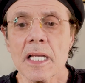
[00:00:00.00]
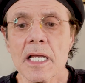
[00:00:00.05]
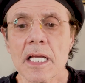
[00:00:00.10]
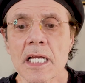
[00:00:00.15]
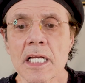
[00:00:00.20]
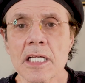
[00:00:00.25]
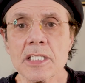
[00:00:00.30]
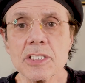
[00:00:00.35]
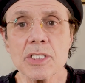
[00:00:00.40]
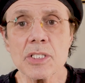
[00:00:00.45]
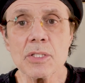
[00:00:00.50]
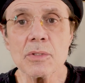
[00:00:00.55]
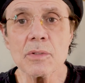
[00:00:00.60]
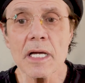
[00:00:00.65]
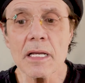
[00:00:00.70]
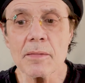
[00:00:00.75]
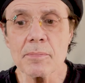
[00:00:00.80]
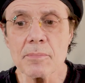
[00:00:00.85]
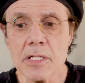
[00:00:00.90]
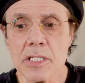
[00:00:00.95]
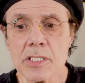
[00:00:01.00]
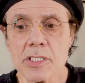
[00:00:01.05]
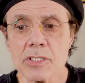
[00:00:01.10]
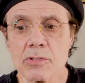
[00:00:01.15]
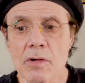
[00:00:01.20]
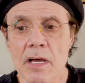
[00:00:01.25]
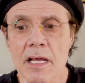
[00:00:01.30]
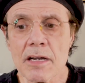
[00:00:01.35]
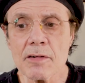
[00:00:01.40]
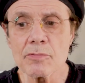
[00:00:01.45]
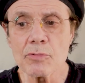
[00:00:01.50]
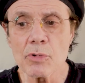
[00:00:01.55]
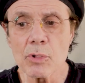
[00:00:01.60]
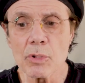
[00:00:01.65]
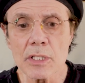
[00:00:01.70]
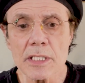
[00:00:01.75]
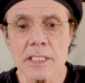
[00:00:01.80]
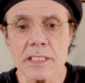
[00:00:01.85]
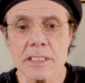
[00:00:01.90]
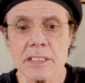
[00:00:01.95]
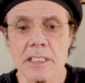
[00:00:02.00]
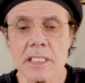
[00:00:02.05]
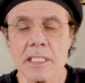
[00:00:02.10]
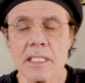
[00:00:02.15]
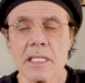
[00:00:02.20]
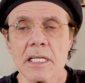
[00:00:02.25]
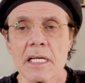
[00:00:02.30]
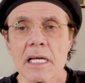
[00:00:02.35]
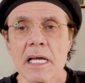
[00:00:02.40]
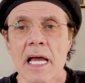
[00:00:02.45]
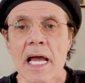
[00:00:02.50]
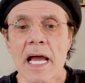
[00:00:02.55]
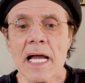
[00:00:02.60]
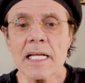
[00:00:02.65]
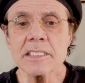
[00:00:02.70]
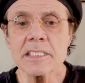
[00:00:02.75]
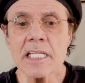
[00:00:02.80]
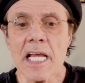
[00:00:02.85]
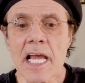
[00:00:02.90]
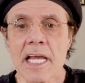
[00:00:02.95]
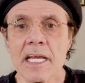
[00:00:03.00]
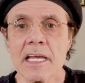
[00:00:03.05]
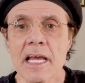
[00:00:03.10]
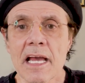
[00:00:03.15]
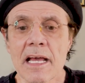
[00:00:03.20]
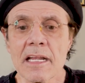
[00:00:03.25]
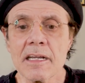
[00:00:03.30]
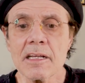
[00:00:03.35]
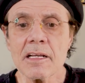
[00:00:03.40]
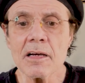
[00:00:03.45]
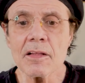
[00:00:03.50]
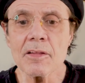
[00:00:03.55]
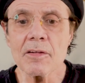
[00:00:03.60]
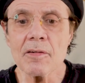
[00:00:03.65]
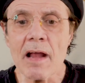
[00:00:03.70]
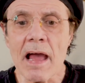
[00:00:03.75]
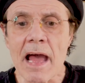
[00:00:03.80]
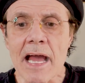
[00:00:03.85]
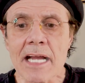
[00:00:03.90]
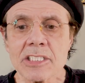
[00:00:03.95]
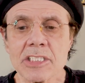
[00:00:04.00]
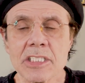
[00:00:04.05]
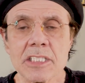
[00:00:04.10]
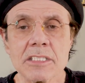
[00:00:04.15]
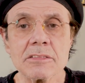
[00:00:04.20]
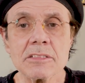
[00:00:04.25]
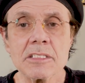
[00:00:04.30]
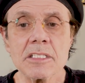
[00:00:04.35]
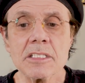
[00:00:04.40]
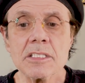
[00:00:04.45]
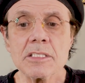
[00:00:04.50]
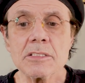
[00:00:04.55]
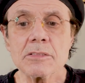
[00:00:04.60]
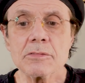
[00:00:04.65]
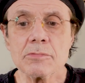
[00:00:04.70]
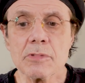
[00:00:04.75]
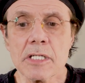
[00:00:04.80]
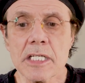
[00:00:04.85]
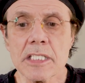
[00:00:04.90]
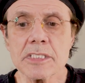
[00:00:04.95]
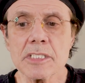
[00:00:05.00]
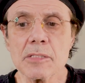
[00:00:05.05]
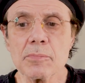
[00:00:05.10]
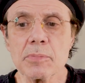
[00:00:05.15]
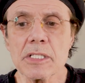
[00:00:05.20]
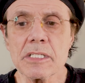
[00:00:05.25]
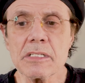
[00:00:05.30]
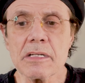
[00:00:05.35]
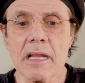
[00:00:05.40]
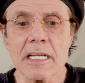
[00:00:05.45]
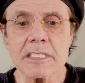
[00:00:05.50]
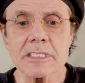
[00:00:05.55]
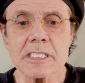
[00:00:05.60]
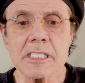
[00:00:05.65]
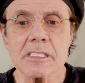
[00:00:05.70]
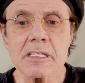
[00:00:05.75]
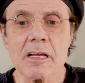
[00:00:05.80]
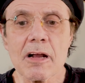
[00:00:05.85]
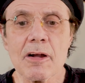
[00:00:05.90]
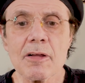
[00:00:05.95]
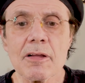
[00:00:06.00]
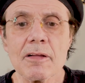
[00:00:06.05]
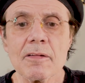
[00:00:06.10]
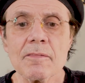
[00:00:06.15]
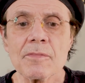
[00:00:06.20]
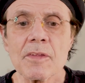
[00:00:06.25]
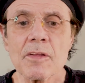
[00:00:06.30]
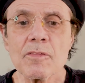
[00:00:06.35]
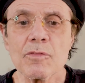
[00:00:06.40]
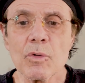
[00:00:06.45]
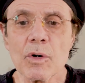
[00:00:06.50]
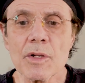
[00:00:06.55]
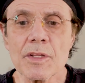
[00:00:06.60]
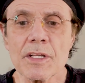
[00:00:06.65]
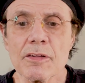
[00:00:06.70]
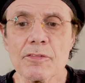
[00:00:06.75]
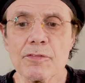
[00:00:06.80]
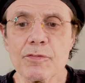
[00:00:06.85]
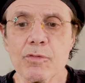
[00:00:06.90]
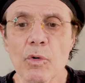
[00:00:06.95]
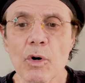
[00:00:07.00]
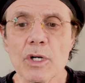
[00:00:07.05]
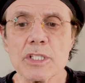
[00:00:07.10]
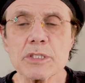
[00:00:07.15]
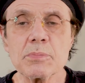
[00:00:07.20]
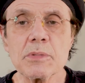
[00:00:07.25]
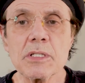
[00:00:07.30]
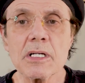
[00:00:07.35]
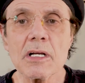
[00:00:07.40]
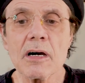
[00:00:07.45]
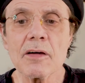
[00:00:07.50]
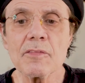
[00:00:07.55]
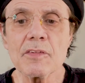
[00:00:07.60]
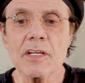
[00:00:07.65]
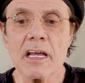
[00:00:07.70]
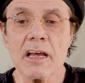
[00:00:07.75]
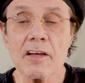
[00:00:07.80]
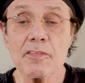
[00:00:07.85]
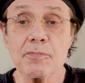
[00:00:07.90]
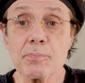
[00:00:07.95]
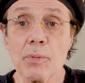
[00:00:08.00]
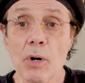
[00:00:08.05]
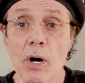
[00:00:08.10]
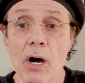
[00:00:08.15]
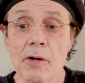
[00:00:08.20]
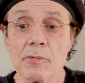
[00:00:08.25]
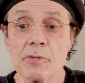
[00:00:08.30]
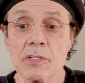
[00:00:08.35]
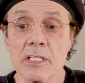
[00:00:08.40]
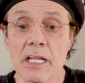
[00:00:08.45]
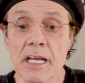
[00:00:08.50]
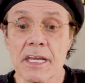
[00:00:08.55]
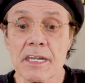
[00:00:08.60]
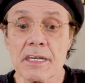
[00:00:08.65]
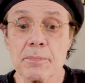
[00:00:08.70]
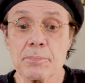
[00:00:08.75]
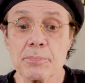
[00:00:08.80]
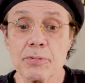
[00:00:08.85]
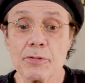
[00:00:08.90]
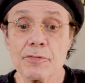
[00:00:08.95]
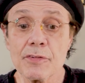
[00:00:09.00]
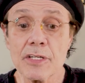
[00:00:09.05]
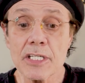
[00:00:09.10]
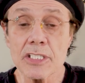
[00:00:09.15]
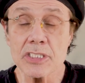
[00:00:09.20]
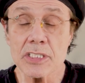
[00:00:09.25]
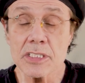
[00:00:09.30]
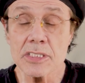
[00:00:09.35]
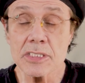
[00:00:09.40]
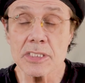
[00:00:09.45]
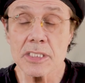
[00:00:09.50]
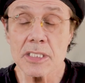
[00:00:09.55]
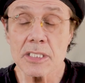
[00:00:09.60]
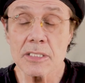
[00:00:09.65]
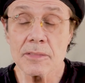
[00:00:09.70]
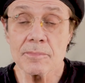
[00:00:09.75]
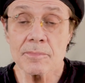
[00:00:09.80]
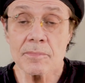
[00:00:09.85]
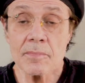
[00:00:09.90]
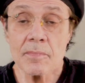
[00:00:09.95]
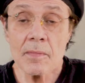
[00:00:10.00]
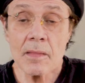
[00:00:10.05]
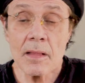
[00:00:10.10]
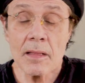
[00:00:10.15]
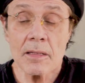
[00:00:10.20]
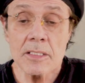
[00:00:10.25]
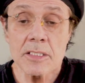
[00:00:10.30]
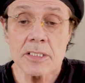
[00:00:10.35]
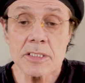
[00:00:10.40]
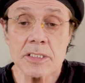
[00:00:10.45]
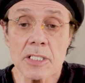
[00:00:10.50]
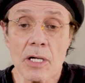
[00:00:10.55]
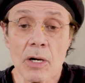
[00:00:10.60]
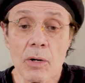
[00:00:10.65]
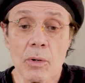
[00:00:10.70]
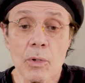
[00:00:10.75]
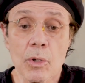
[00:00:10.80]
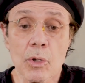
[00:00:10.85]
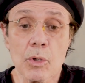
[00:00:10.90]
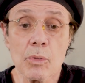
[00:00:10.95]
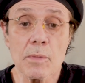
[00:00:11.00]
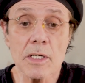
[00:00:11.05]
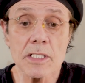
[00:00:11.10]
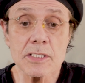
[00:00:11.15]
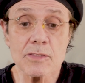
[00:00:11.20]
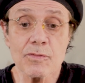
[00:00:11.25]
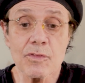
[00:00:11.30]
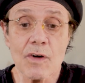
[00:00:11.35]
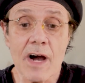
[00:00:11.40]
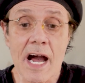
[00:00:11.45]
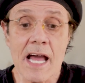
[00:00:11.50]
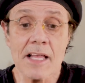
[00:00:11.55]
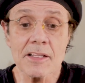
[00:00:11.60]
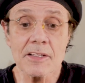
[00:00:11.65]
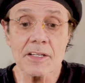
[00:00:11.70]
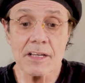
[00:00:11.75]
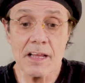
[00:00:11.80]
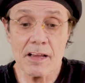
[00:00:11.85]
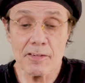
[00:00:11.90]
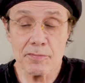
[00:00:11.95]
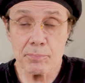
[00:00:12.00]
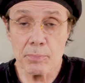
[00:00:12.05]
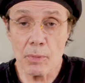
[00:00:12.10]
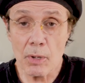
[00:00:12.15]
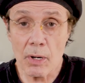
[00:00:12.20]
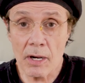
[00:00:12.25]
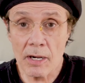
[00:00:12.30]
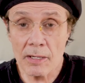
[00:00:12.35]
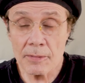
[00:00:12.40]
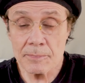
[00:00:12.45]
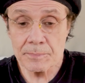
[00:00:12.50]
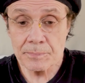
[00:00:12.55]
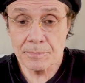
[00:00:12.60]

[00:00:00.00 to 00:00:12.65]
issue administrative rulings, and take any other action reasonably necessary for the enforcement of the FBAR-related provisions. So who must file an FBAR?